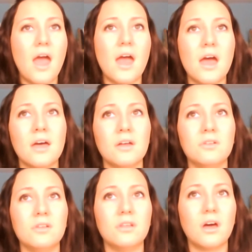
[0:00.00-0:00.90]

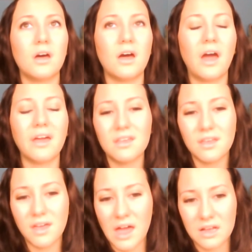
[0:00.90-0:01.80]
And I
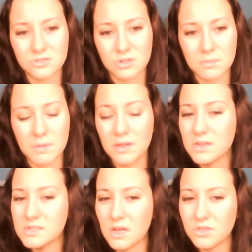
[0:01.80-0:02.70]
can't drink
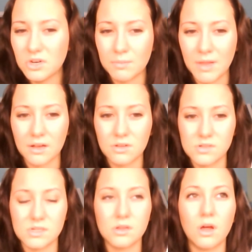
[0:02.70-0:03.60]
milk. It's not that I'm
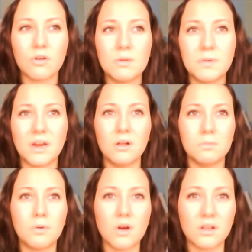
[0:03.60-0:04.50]
lactose intolerant, but
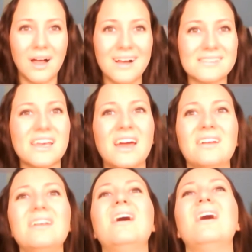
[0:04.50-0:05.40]
I'll pour a glass
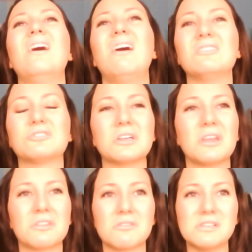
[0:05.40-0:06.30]
and I'll drink
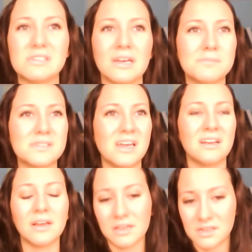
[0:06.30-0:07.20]
like 3 sips
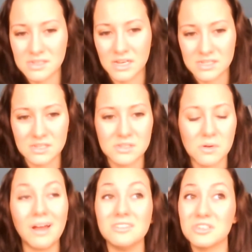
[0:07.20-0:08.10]
and get disgusted.
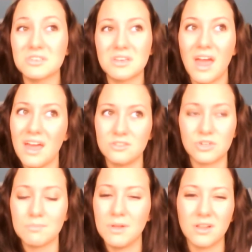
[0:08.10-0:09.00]
So I just can't
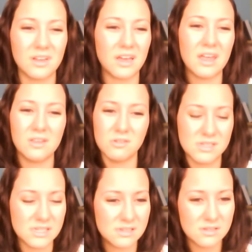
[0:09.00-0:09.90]
drink milk, and I can't do
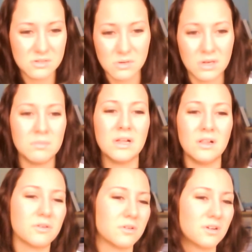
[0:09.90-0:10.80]
soy
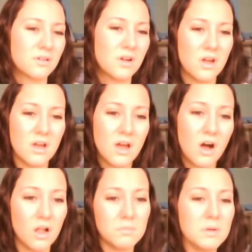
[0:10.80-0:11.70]
milk or
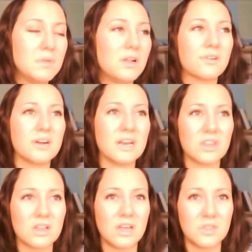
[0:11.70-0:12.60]
almond milk or
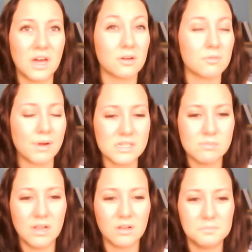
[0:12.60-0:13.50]
anything like that, or rice
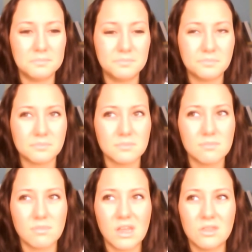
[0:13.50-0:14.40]
milk.
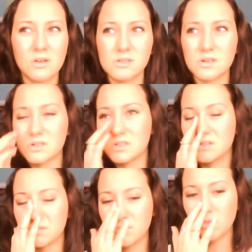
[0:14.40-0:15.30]
Those are just